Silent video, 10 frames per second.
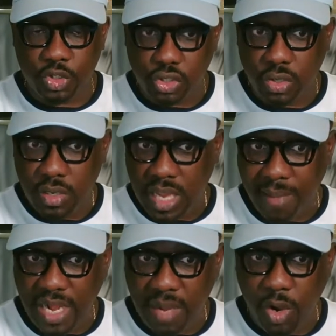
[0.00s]
So, how
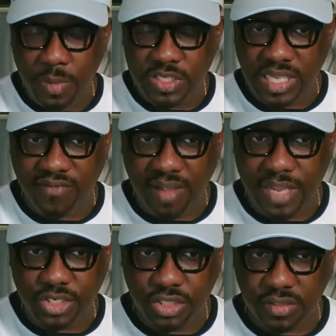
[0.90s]
many hormones have I
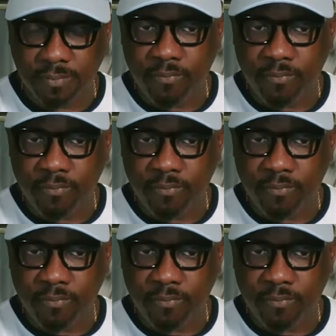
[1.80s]
mentioned?